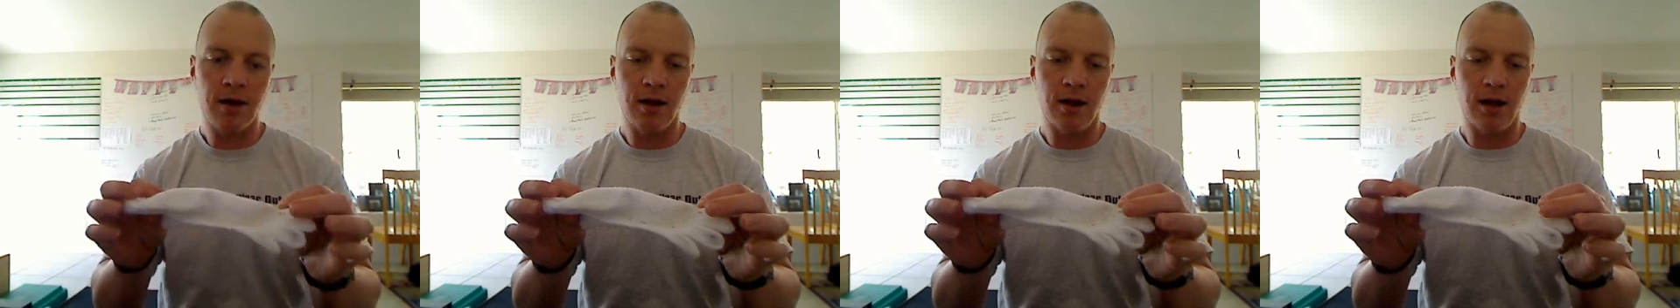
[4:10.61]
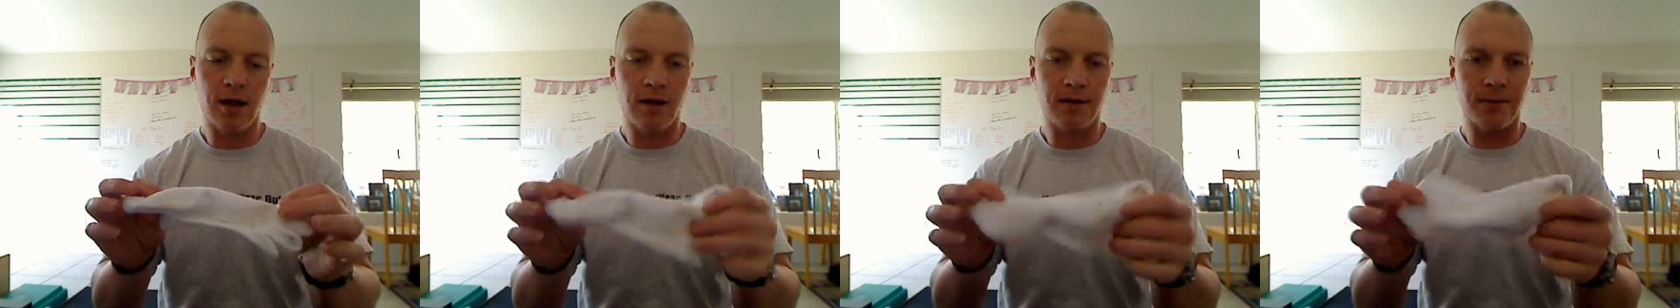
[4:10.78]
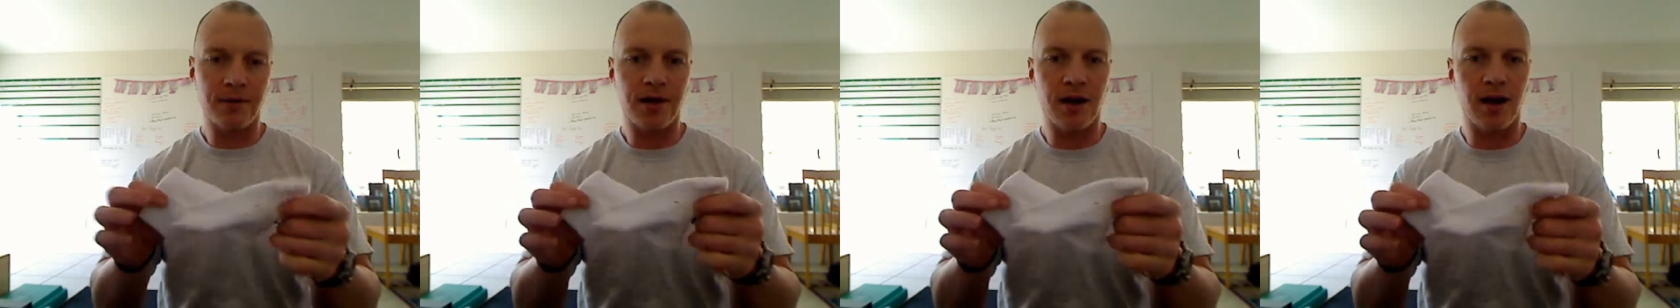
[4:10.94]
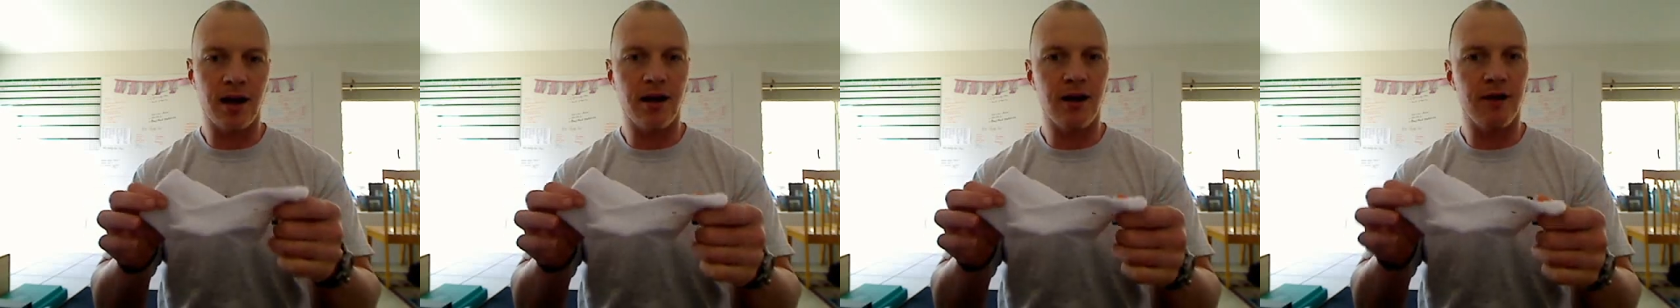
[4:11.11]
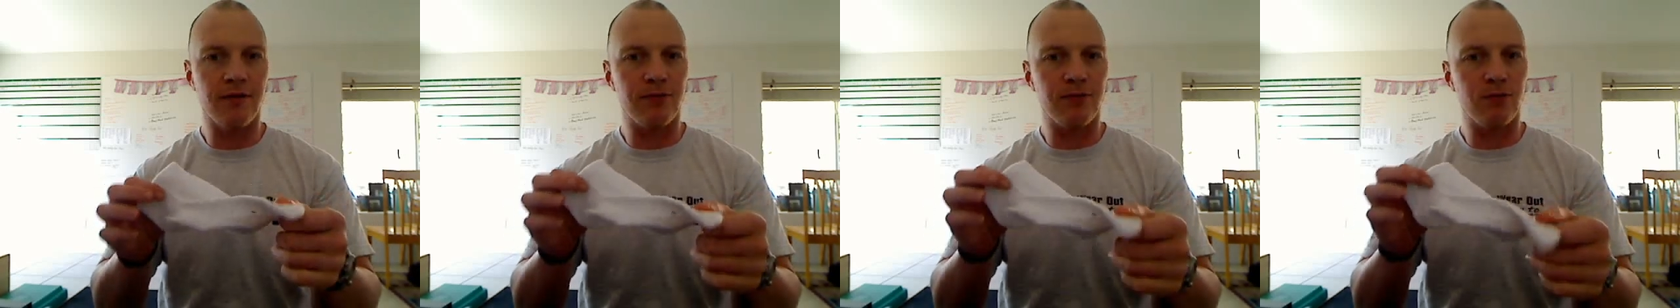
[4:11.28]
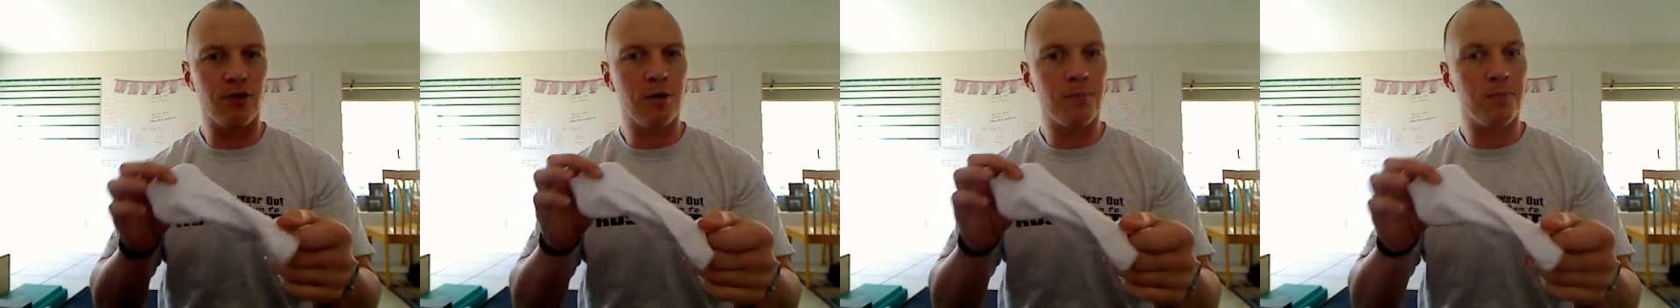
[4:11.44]
kind
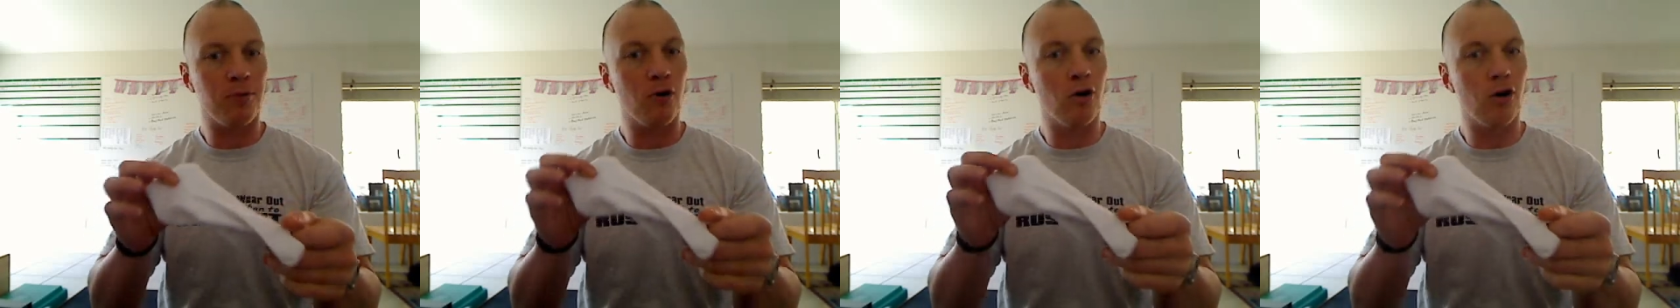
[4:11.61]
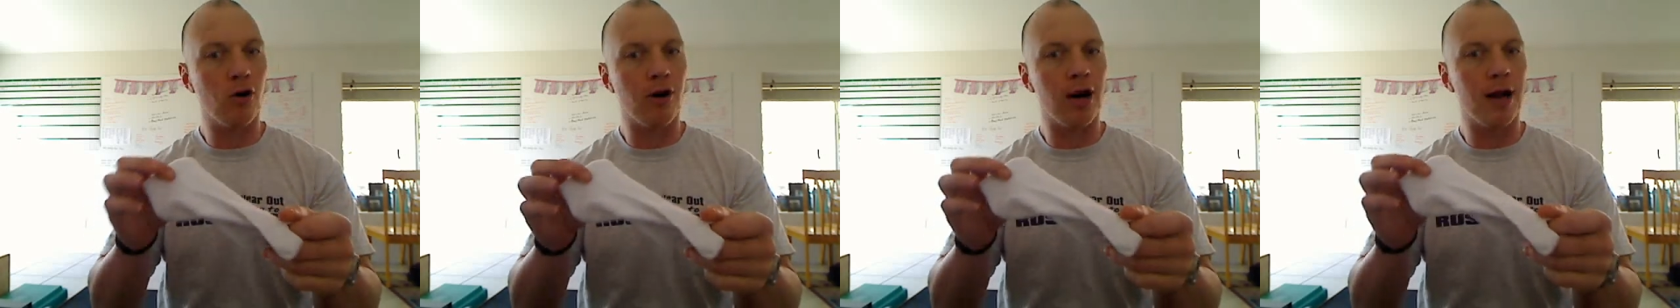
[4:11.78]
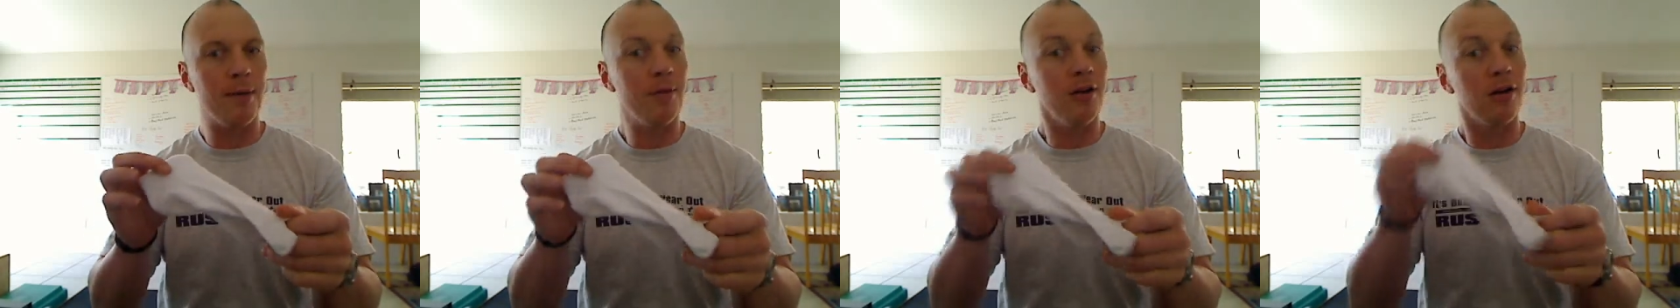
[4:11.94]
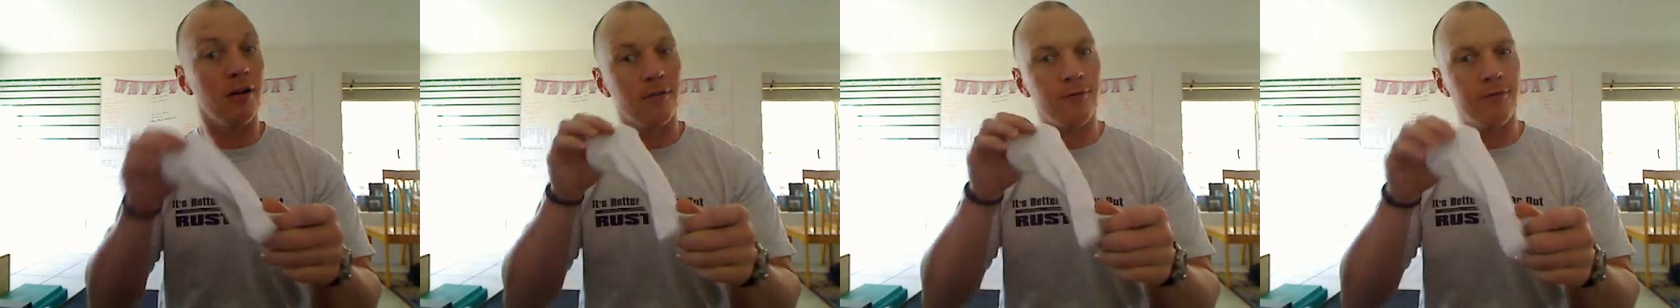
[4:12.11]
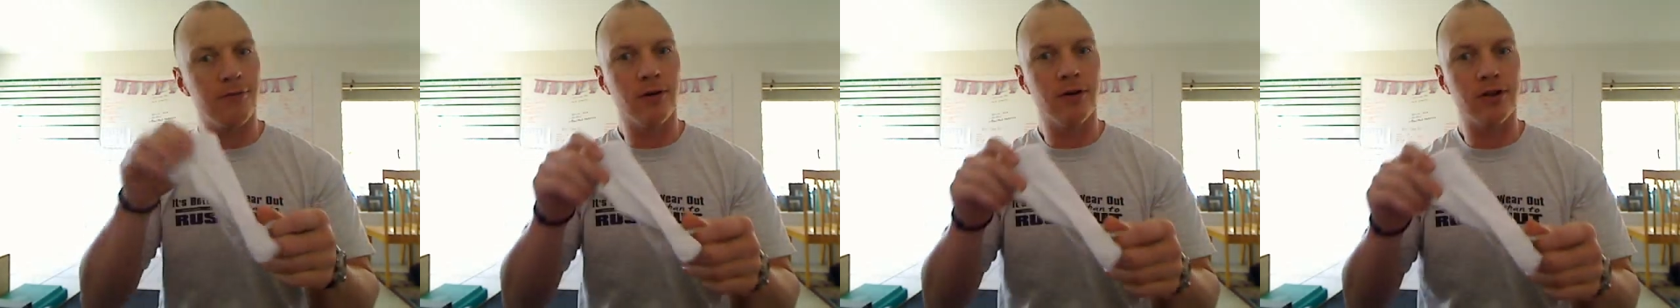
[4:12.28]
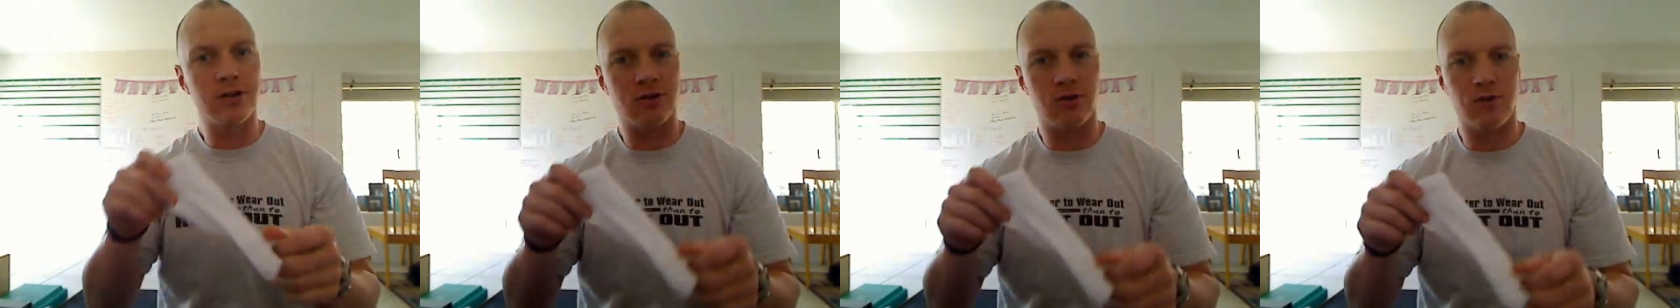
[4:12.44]
of reprogramming your foot,